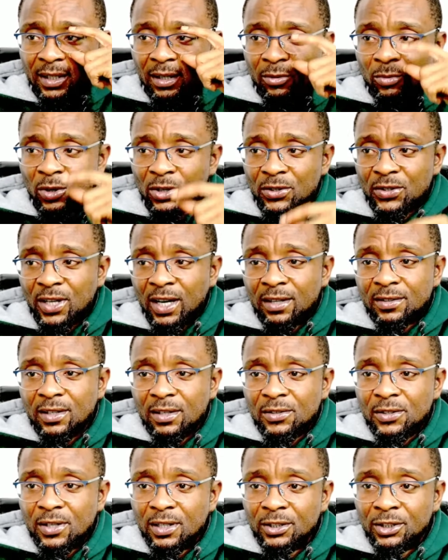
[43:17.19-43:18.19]
was as
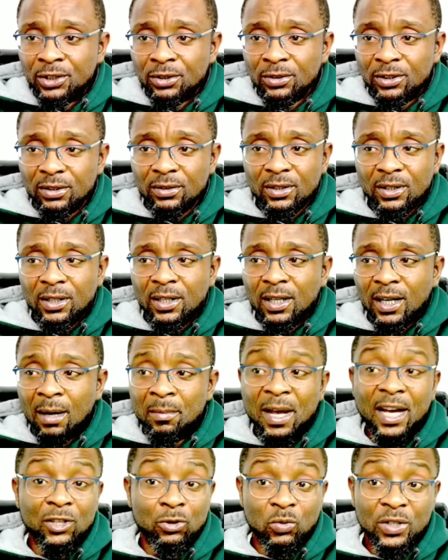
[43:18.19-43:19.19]
scheduled. I mean,
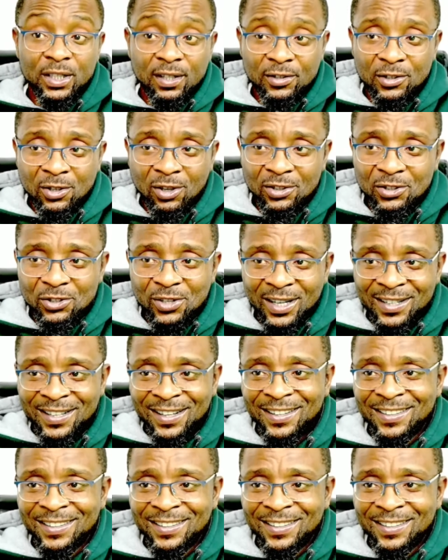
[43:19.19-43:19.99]
as we discussed, rather.